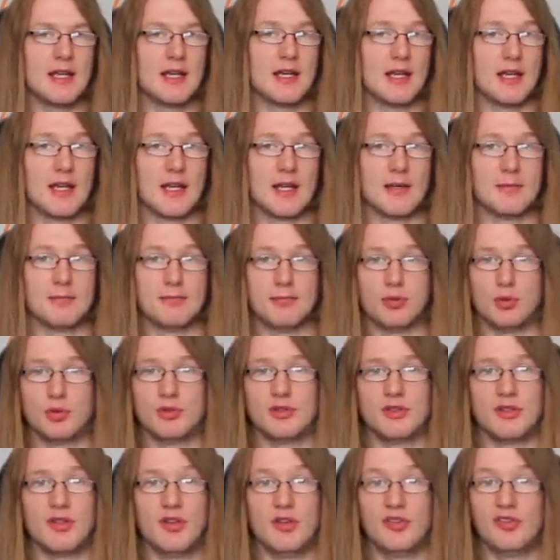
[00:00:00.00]
and put
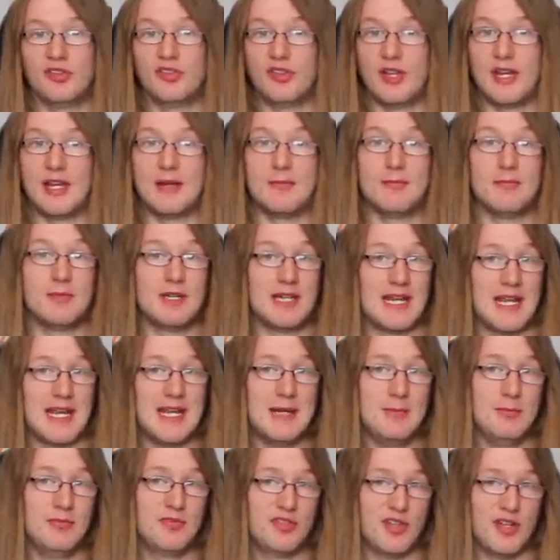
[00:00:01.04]
the same
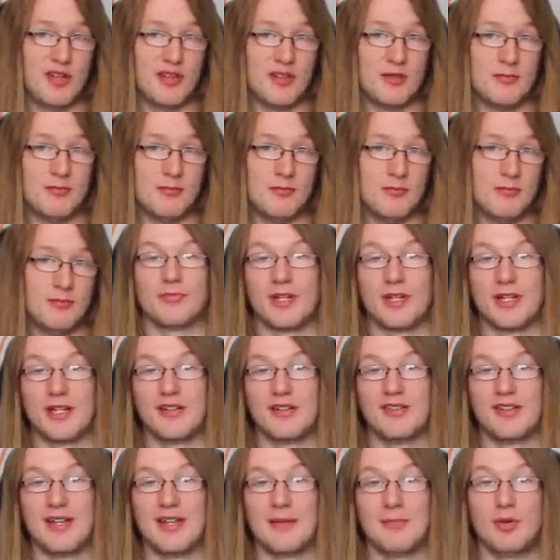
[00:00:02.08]
names on them. An
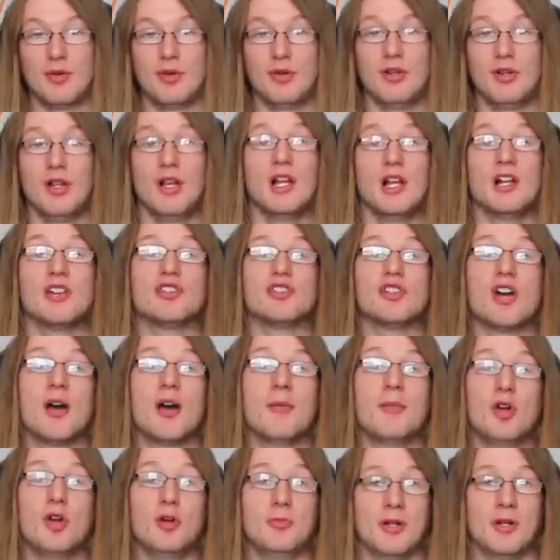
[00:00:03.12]
example, Tom
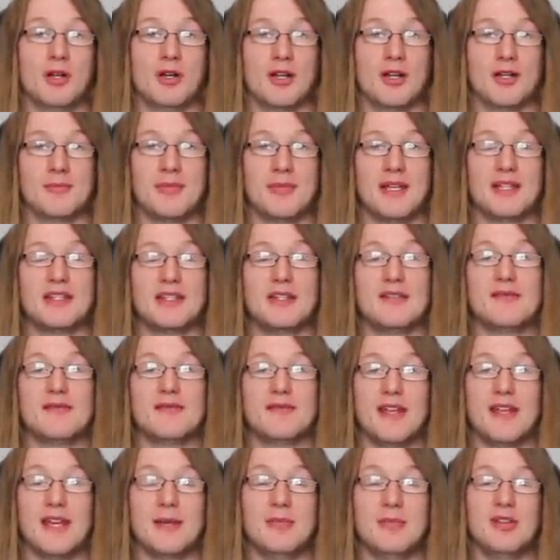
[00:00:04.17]
Oberheim made the
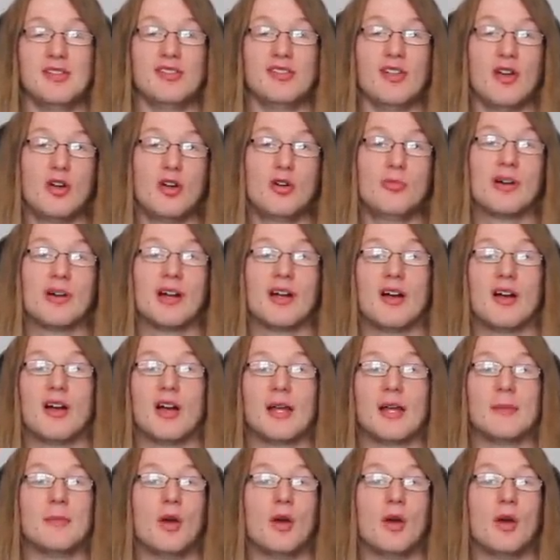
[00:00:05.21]
famous Oberheim